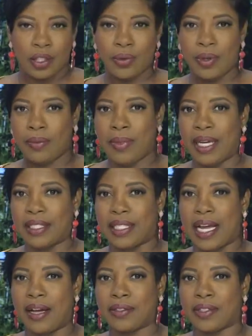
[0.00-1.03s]
Two inmates
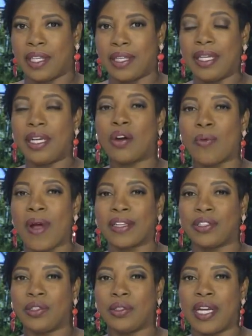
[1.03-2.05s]
housed at Lee
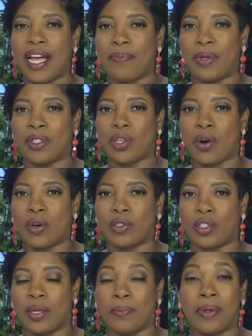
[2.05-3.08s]
Correctional have been
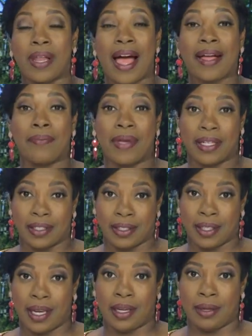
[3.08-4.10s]
charged in a blackmailing
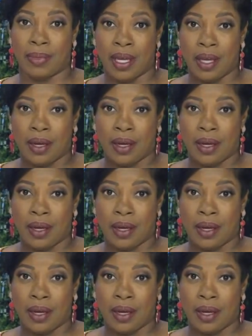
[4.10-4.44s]
scheme.